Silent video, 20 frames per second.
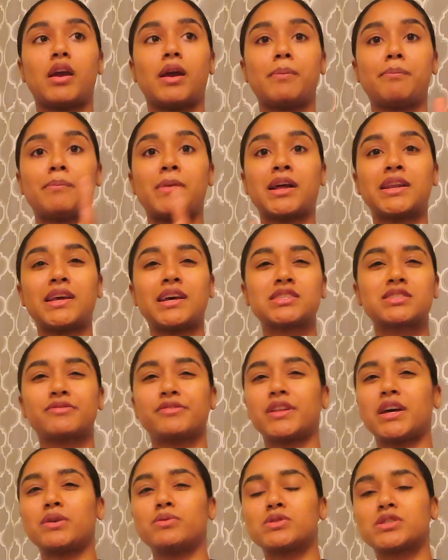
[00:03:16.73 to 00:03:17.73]
My dad's
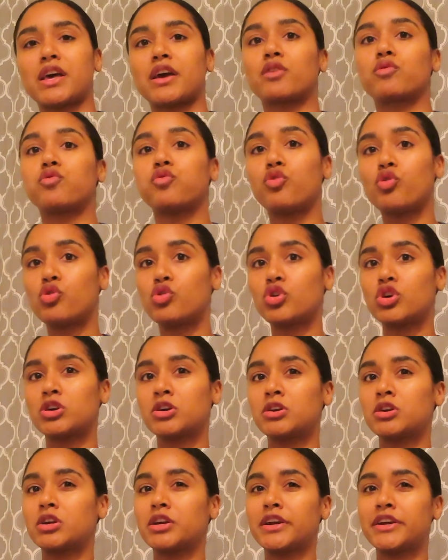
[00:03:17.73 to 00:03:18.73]
flight was like
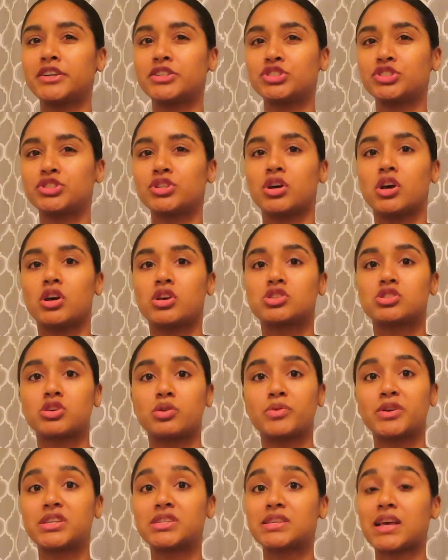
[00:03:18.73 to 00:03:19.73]
4-ish, so
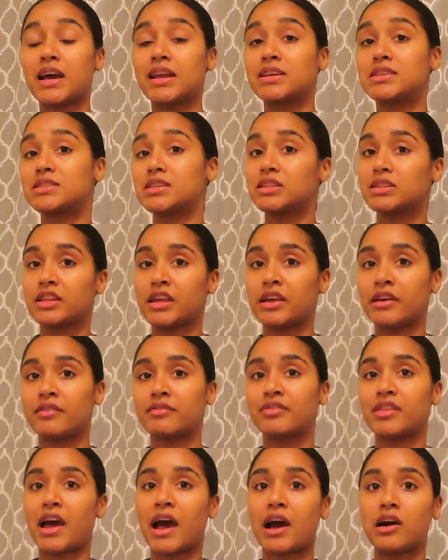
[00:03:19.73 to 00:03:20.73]
we decided to
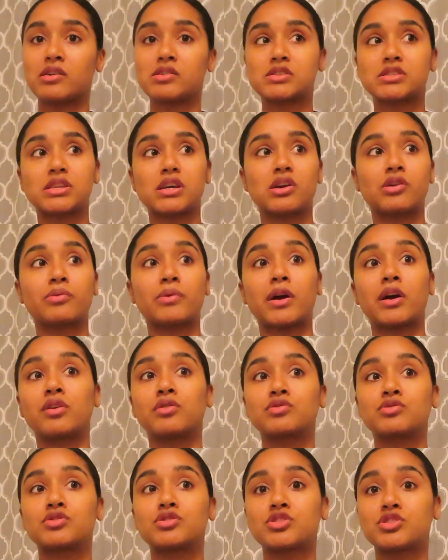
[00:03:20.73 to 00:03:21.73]
leave the house
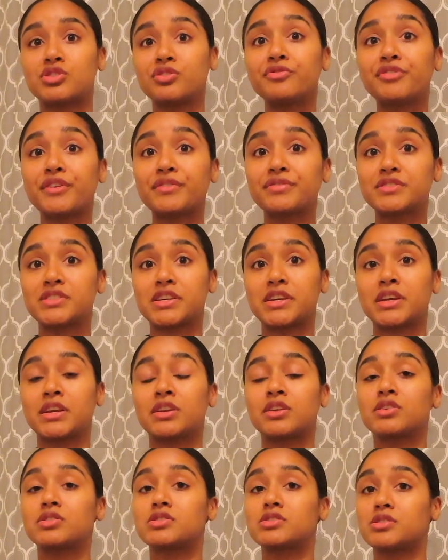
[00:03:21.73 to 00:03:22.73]
around
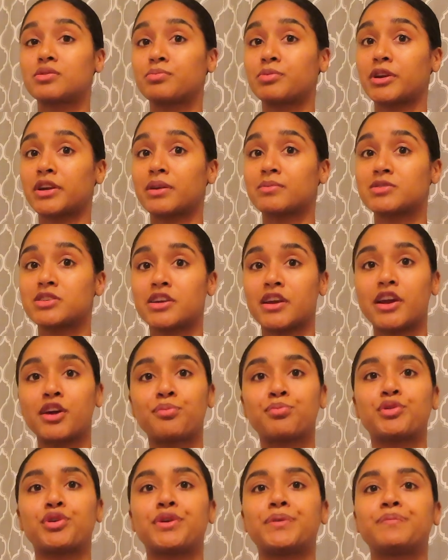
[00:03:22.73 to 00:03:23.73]
2:15 to bring him to the
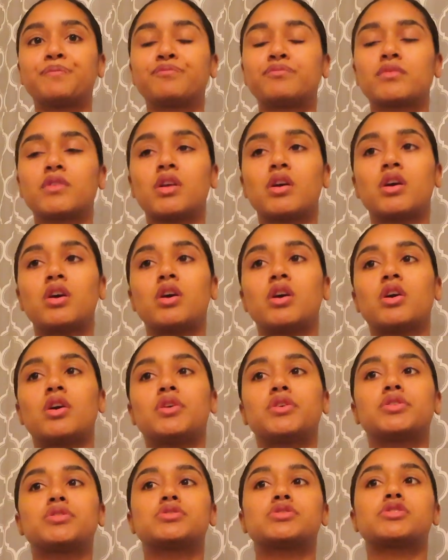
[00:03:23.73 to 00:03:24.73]
airport.
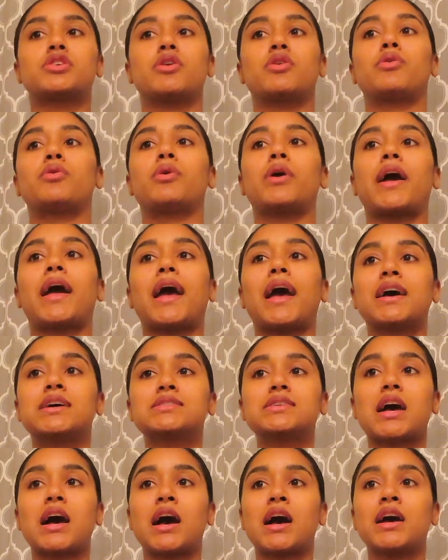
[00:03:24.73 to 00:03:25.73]
So as
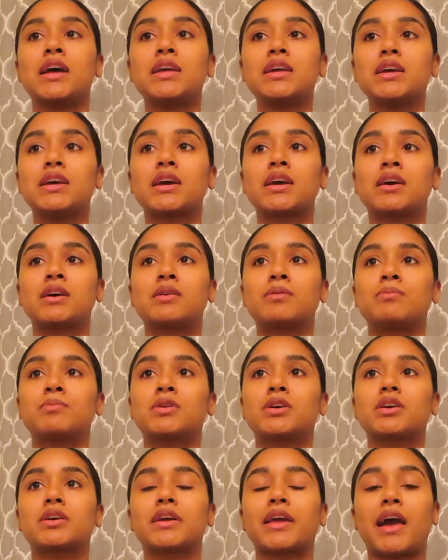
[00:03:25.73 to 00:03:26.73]
I
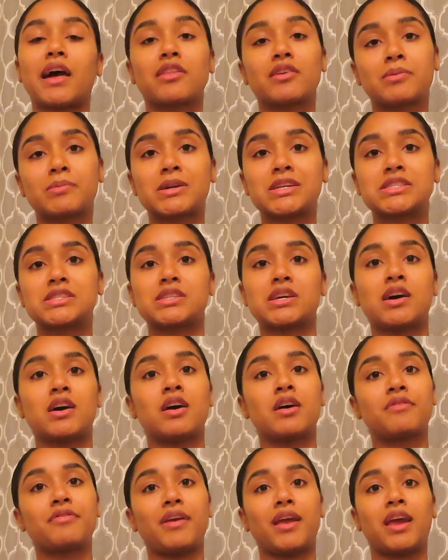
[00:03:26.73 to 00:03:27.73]
am gathering my
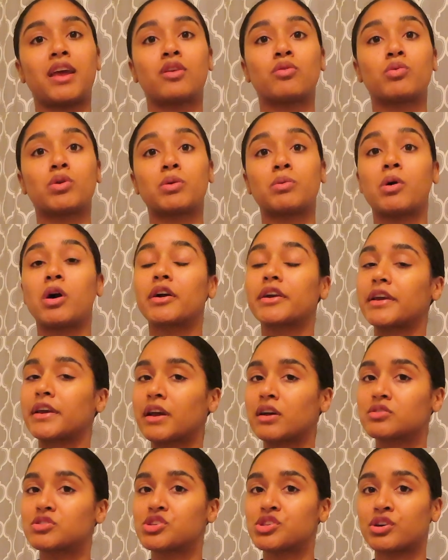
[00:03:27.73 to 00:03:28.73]
stuff and we're walking
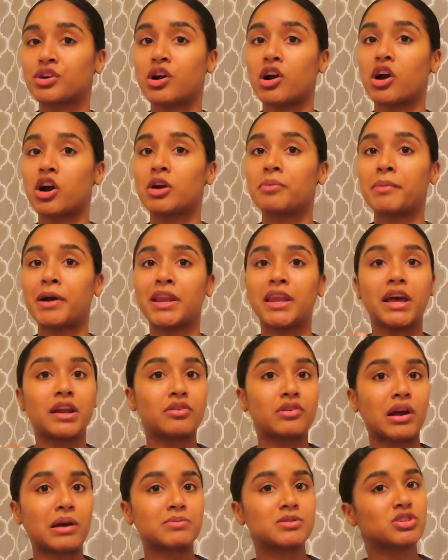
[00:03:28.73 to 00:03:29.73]
out to the car, my dad
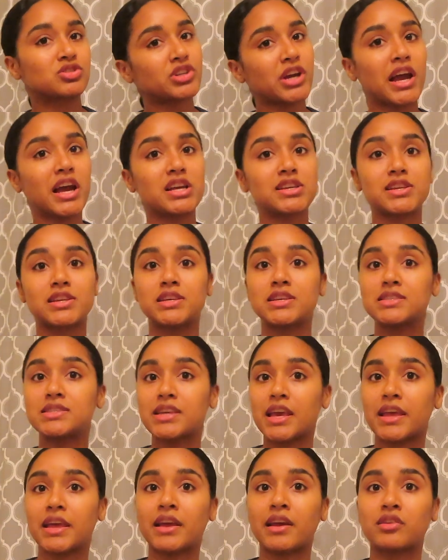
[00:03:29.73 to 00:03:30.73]
grabs the trash and he's
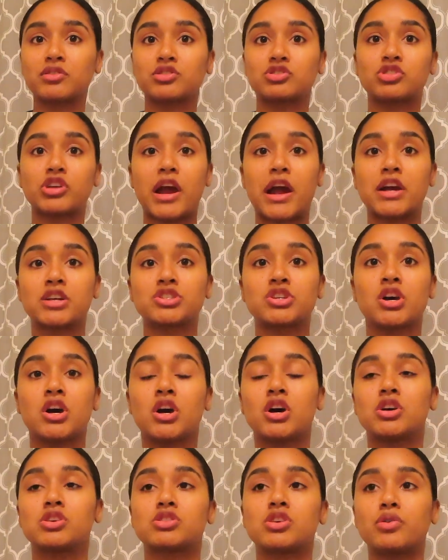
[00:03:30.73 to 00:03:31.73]
taking out the trash.
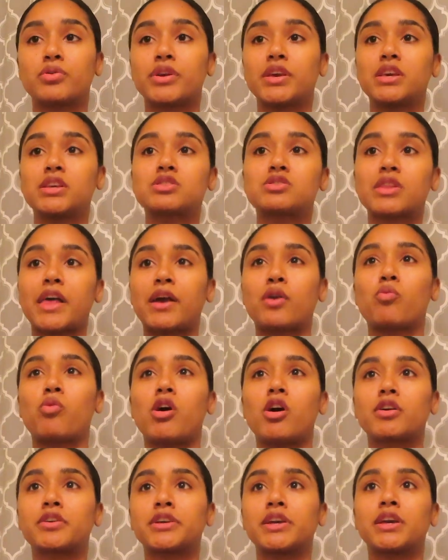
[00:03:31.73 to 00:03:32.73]
So he's like
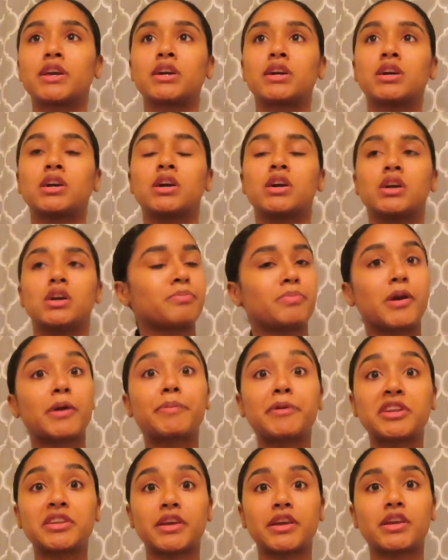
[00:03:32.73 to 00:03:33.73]
walking
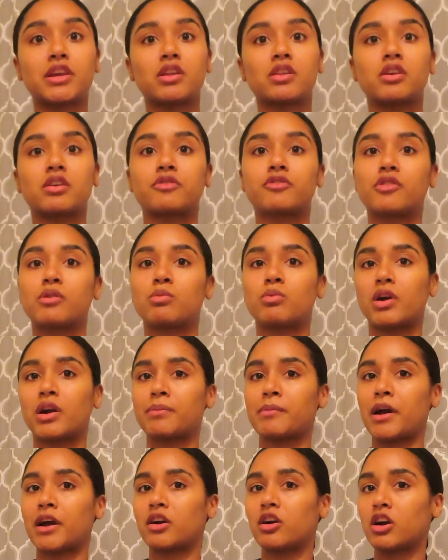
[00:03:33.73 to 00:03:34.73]
perpendicular from where
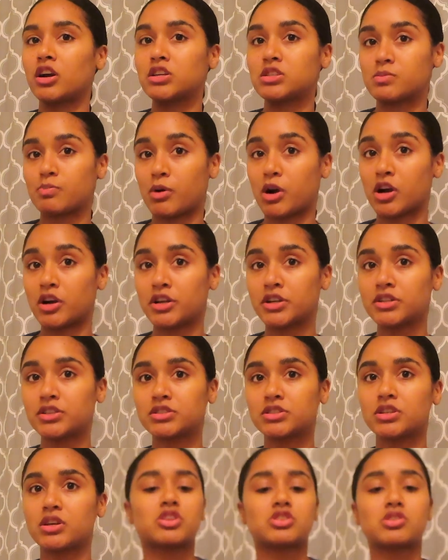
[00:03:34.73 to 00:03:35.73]
my car is
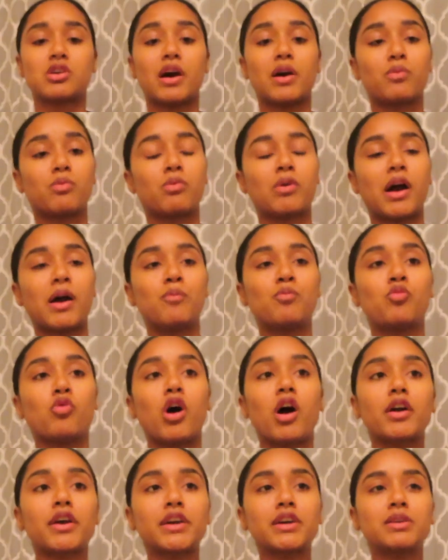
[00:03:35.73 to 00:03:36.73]
parked. So I'm
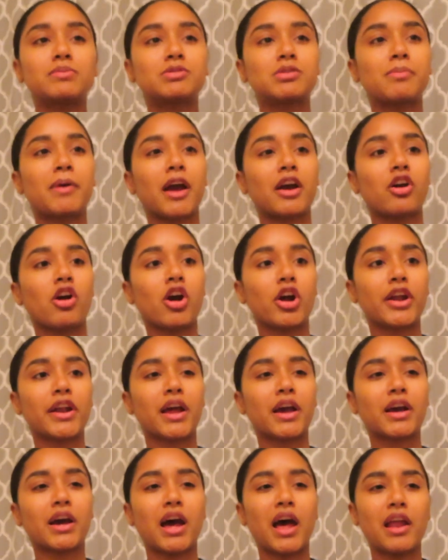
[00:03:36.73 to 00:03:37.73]
walking up to my car and
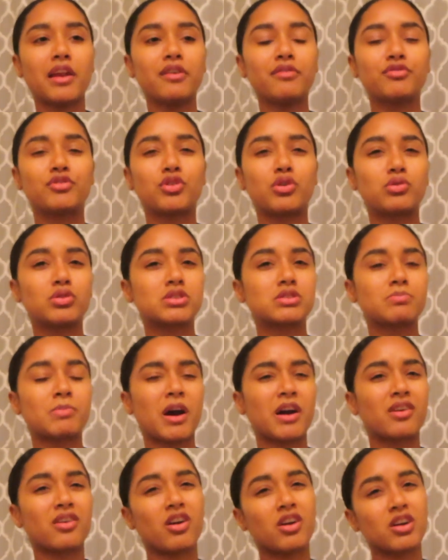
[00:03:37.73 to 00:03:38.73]
I kind of notice
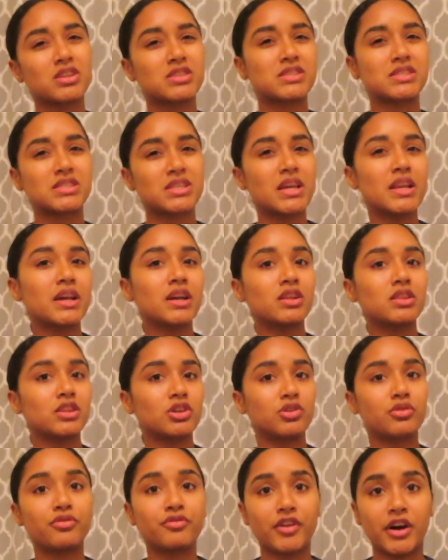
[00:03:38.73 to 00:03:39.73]
my car sitting a
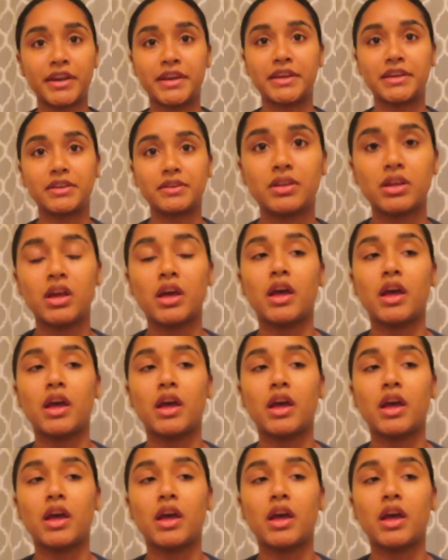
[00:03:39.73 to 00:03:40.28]
little funny.